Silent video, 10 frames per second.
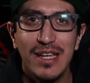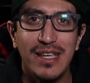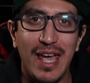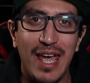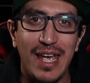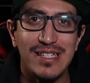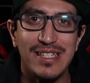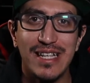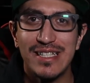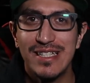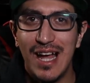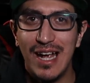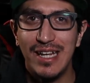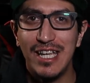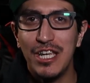K six
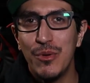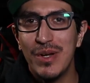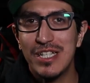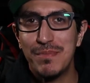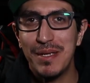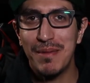ninety U S B